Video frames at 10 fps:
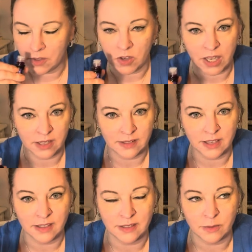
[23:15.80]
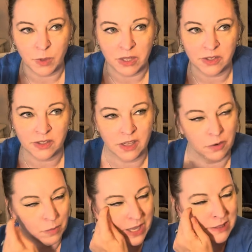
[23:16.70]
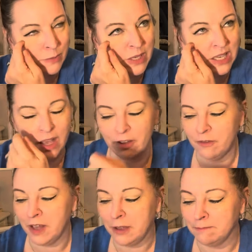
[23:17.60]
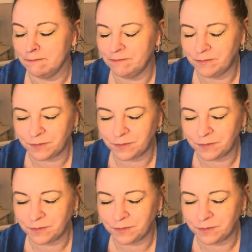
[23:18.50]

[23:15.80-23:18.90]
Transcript: Guys, it smells, it reminds me of, um,